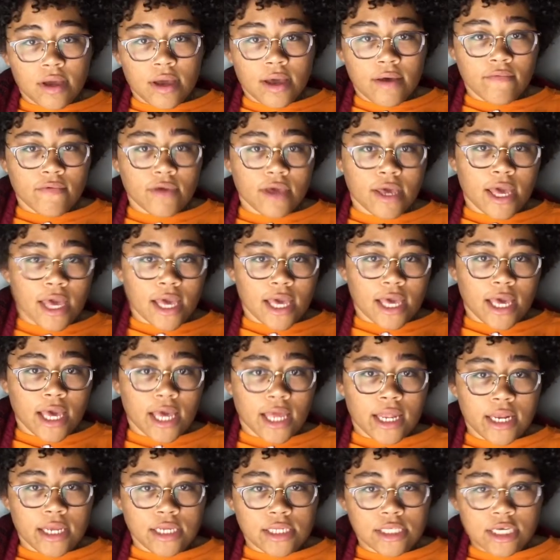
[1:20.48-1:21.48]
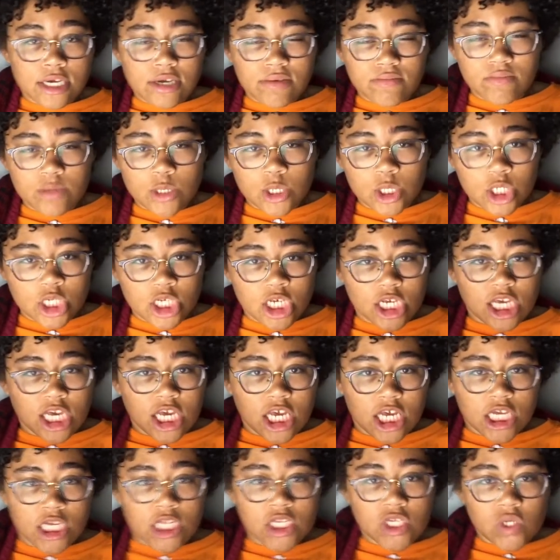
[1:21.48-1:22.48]
I haven't ate any type of
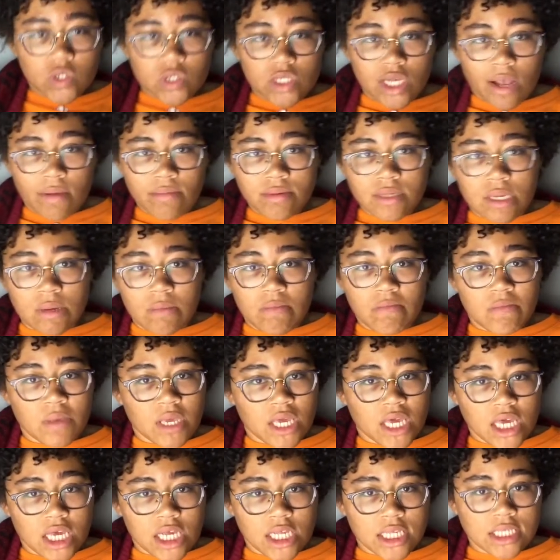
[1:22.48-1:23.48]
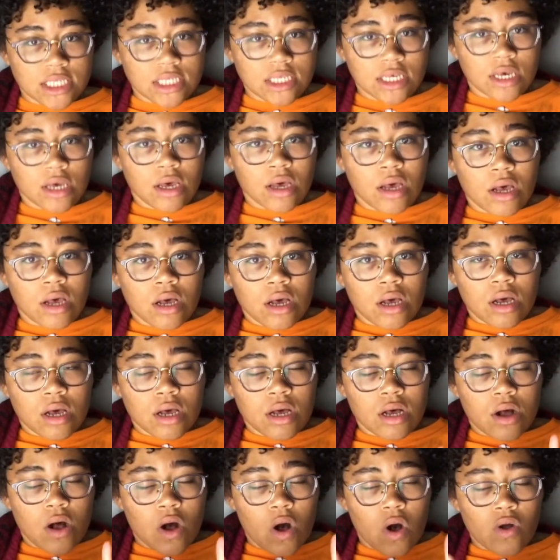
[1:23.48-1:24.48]
chicken, no types of meat.
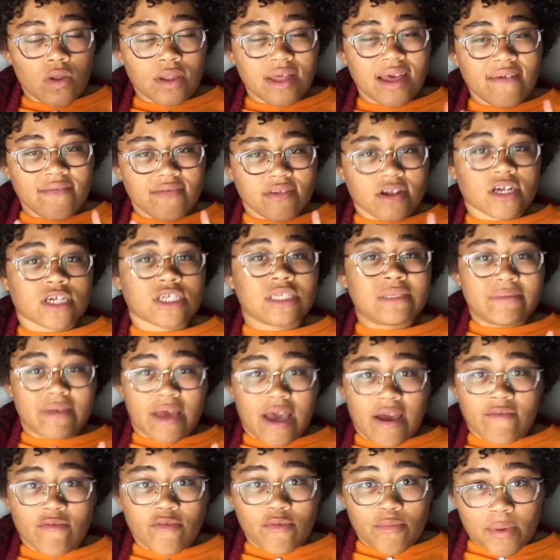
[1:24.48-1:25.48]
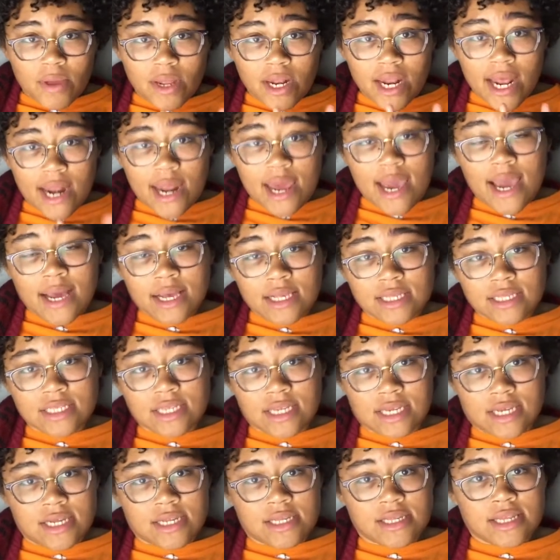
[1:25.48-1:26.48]
Only if there's ever been an
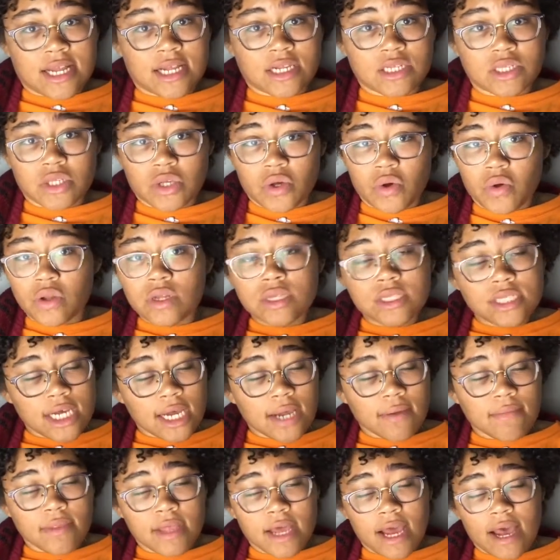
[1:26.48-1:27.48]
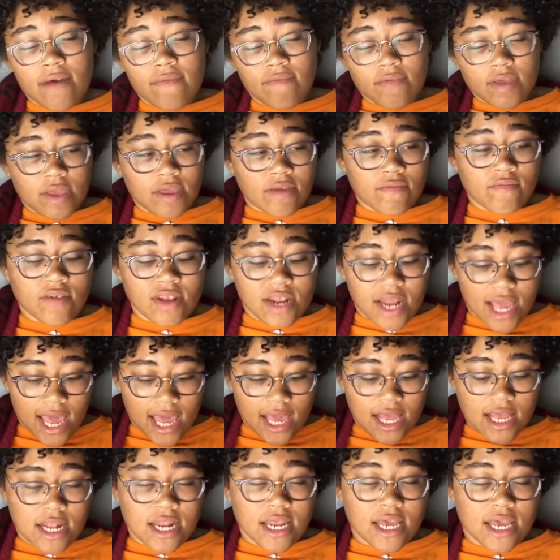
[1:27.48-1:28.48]
accident. That's the only time that I've even
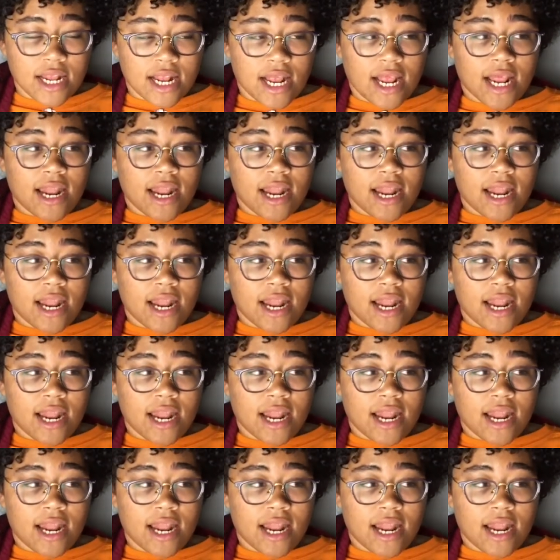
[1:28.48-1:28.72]
eaten it.